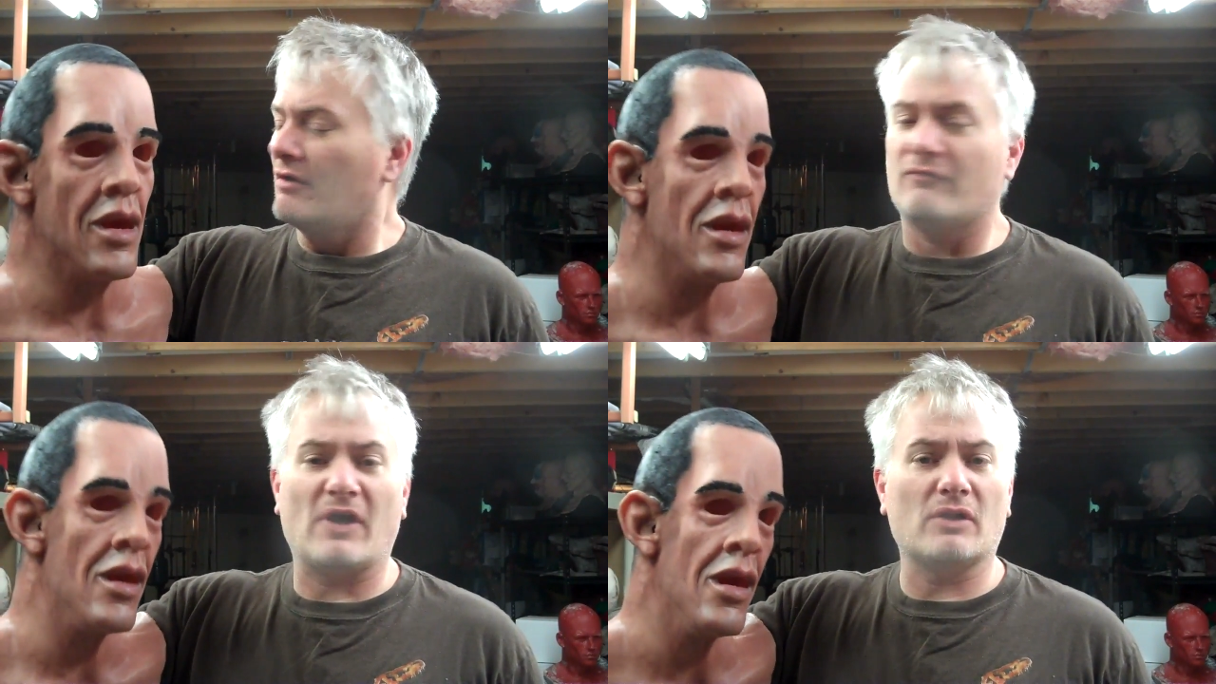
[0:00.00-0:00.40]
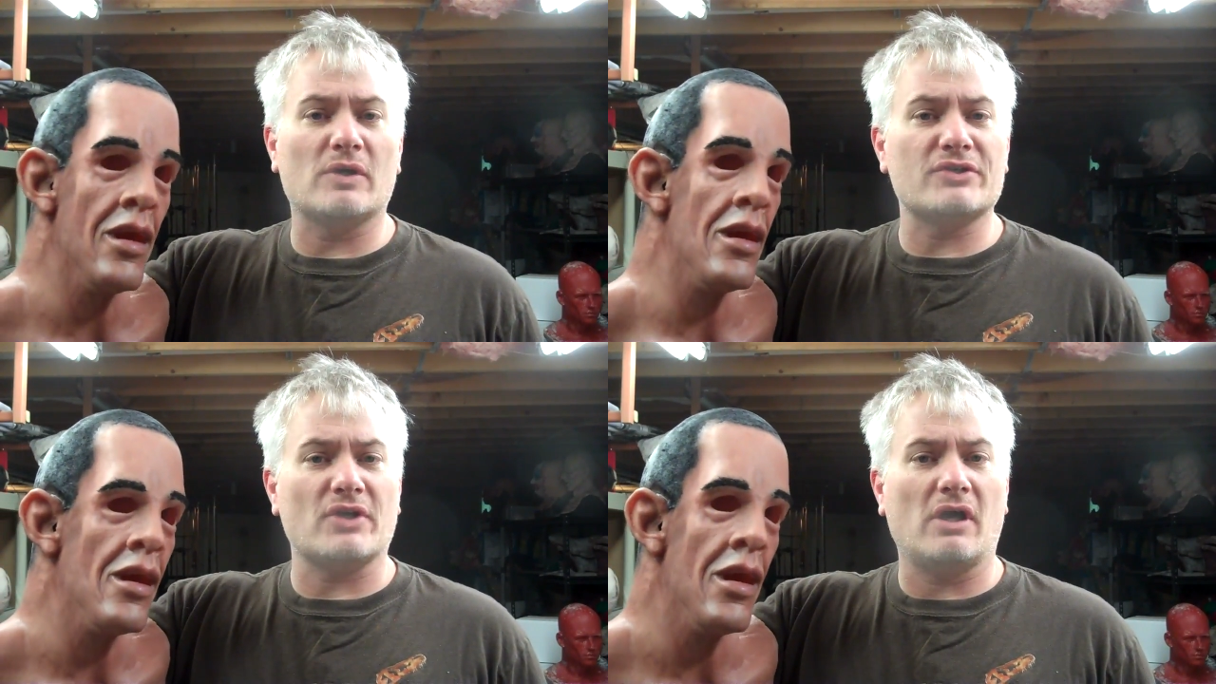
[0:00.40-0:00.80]

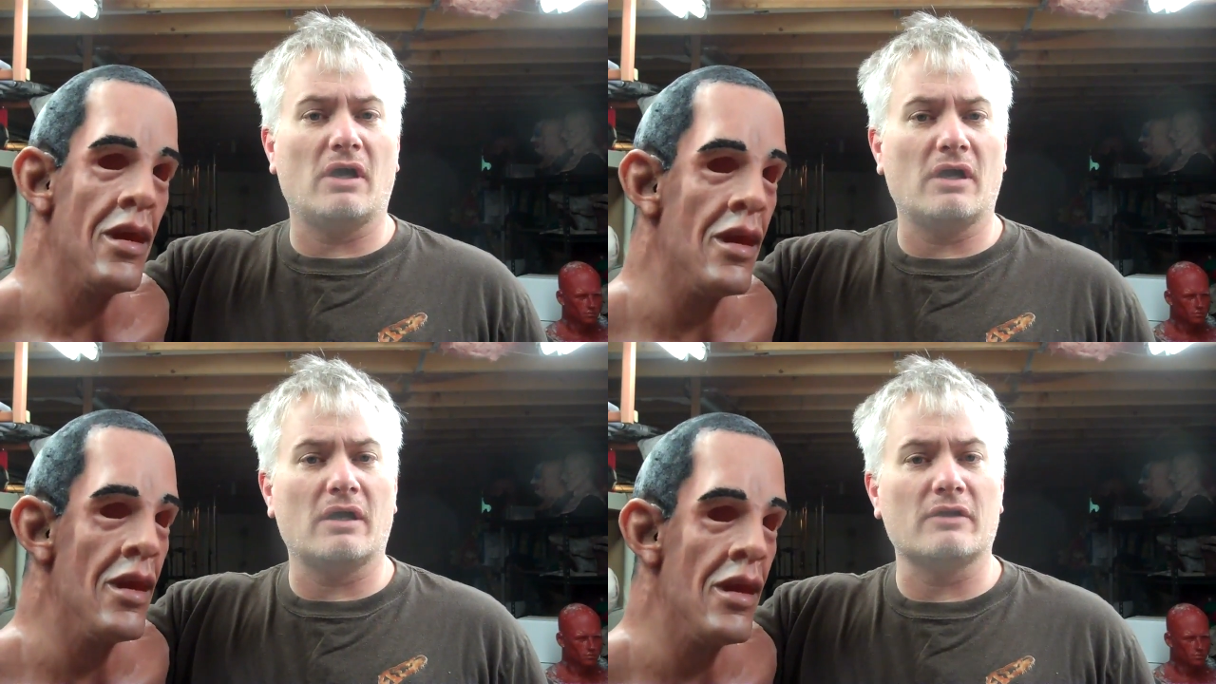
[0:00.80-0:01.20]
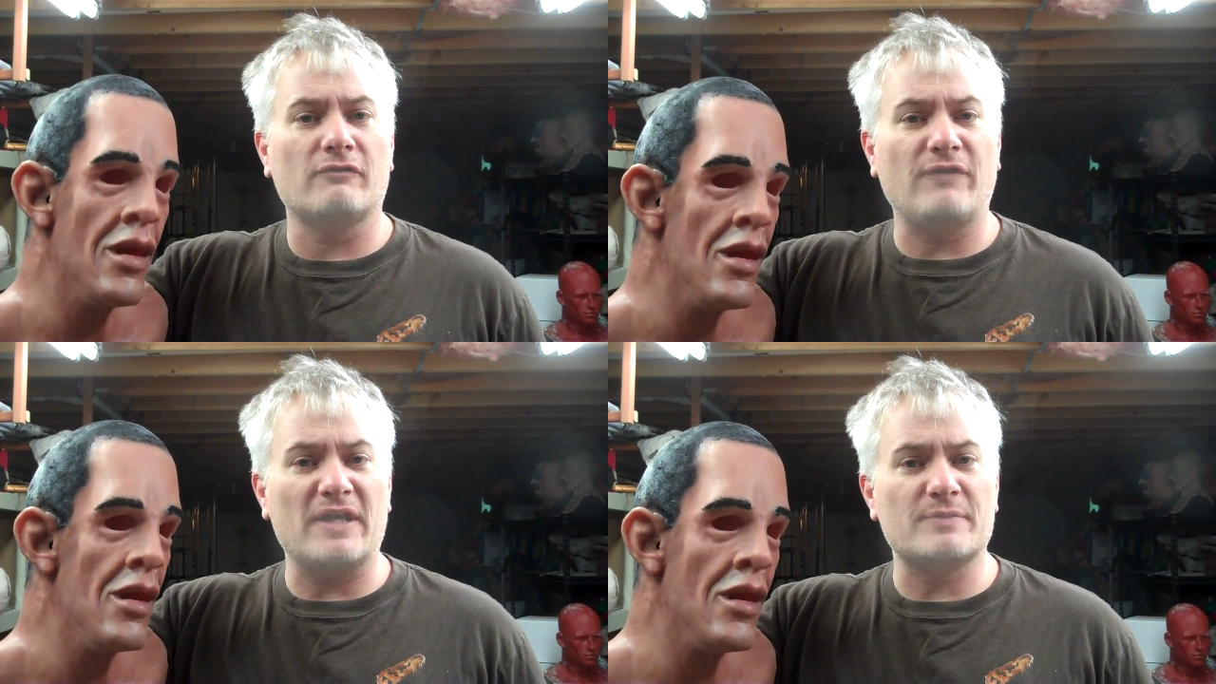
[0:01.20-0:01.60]
Speaker 1: follow us on
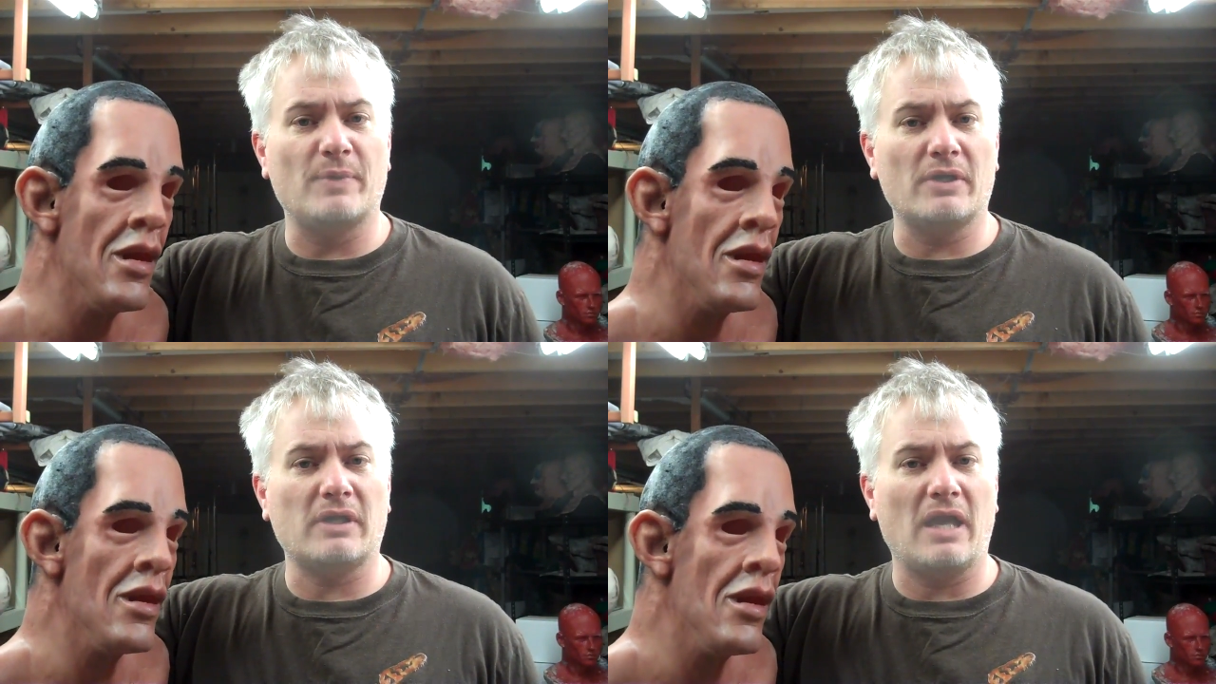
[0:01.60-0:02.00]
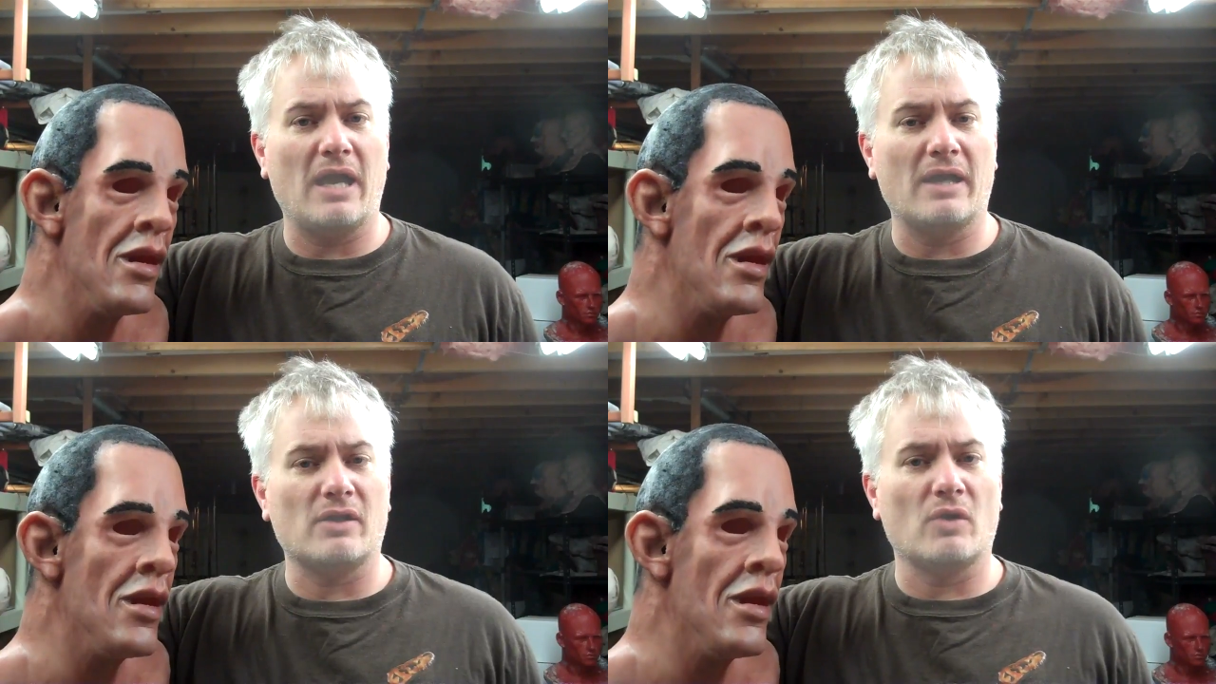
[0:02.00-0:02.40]
Facebook
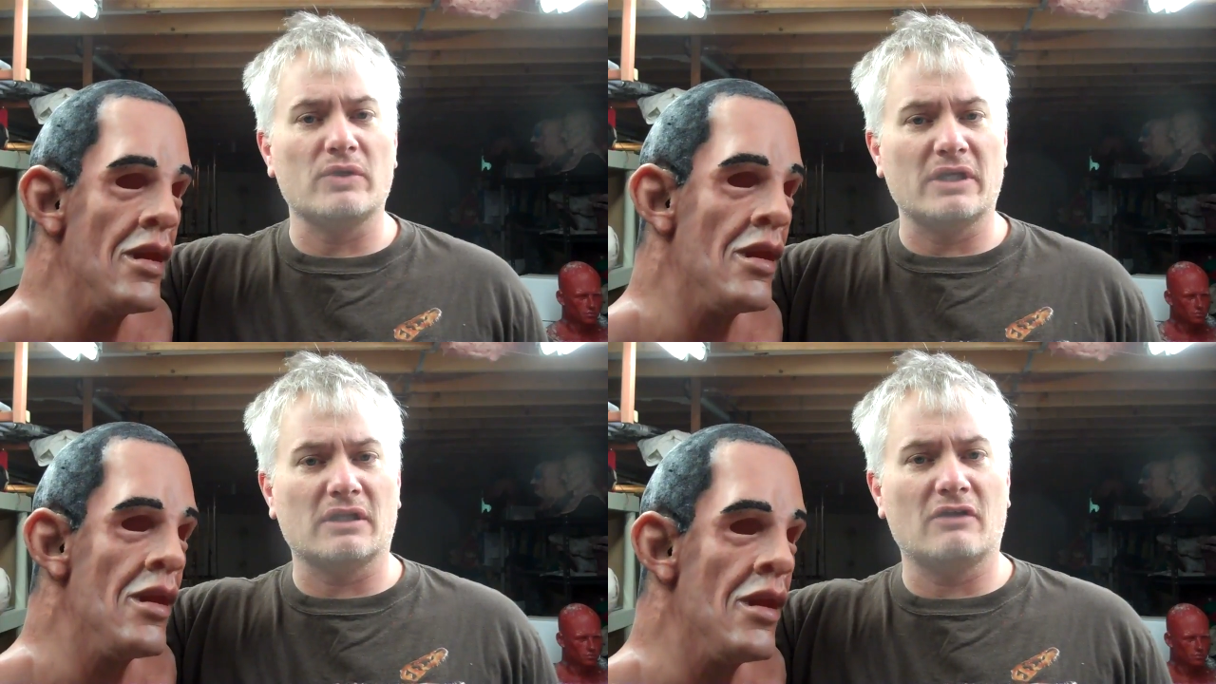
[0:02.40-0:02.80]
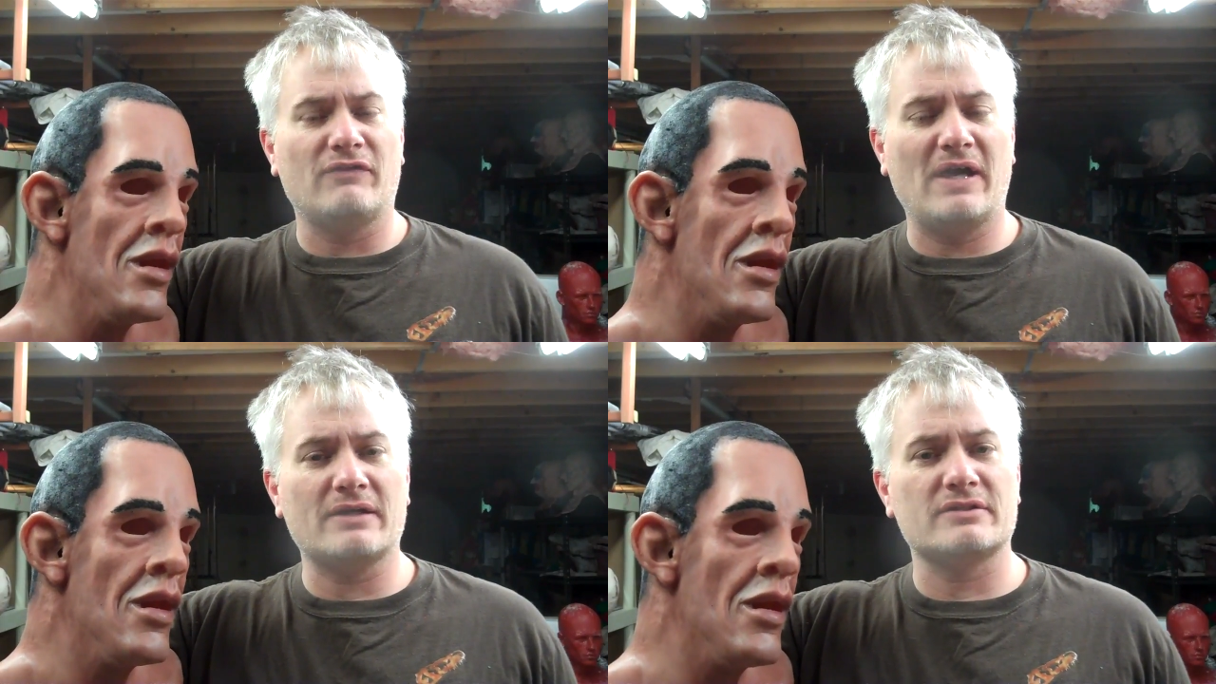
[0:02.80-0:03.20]
at Oneail
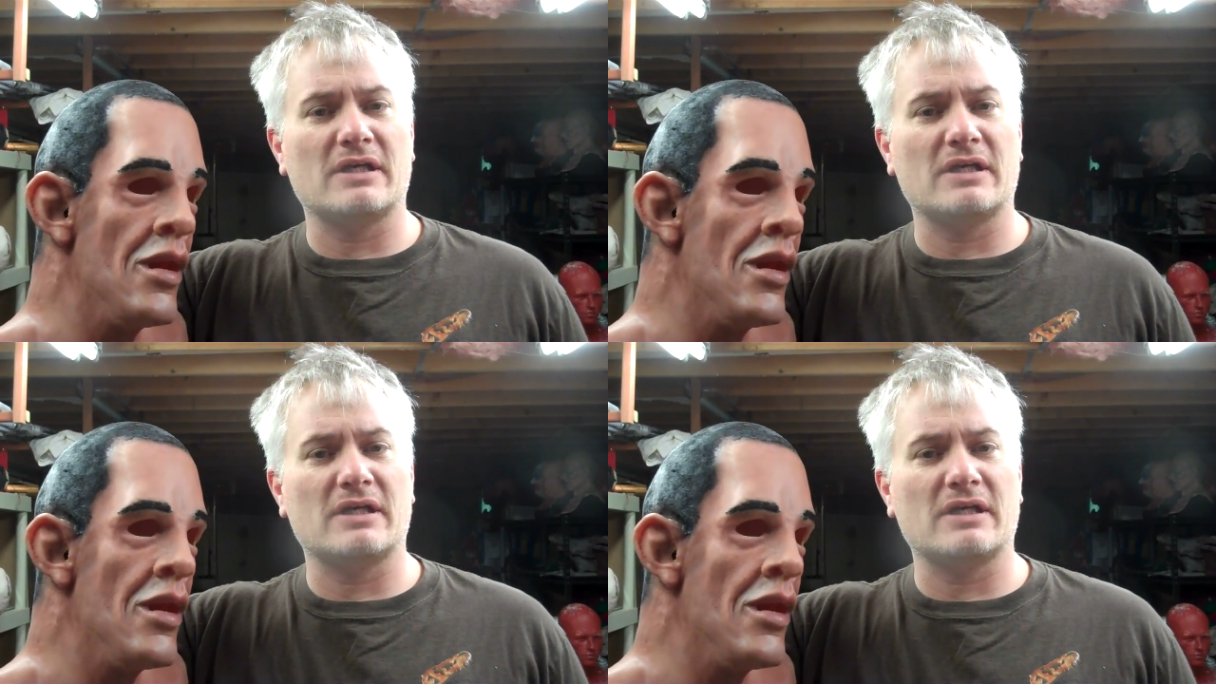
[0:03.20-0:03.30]
FX.